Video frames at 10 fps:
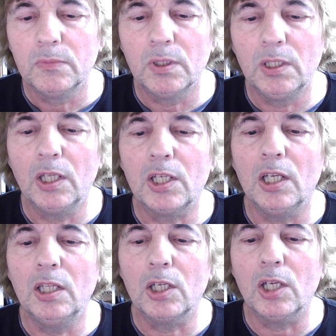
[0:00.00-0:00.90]
you look
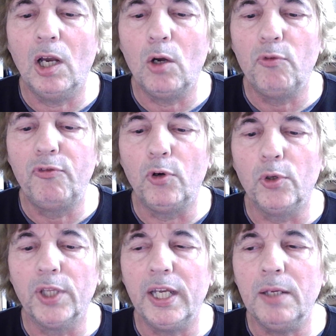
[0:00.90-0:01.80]
at hole
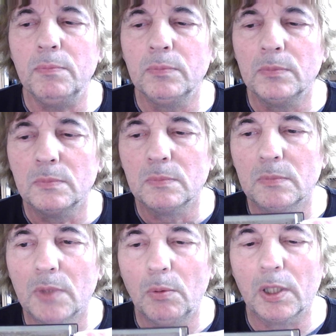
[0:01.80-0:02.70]
4 there.
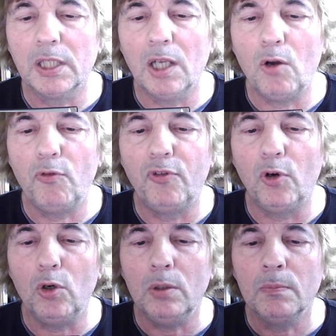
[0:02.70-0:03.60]
I'm looking at hole
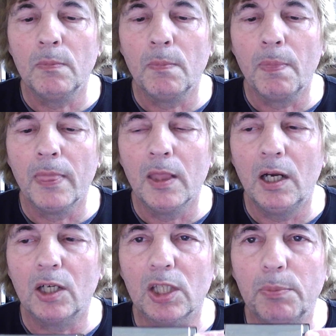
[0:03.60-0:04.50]
4.
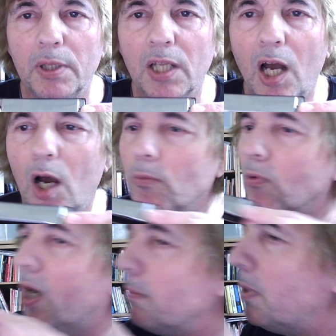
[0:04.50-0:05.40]
I'm going to put the harp
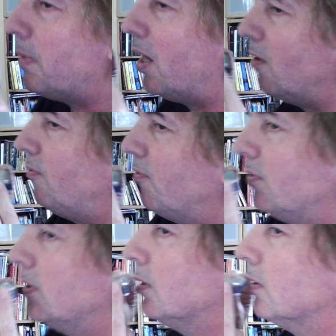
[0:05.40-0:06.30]
right in my mouth,
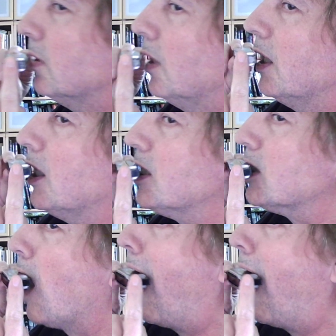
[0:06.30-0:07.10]
like this.